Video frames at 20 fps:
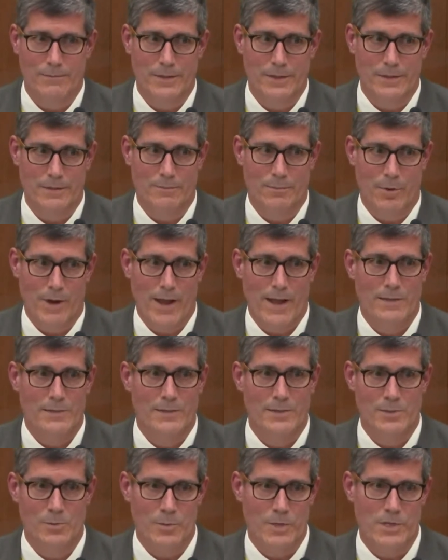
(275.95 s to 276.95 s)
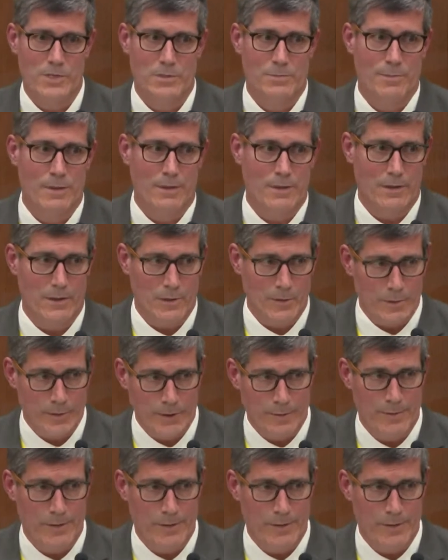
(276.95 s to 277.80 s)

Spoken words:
In practice, we should be the only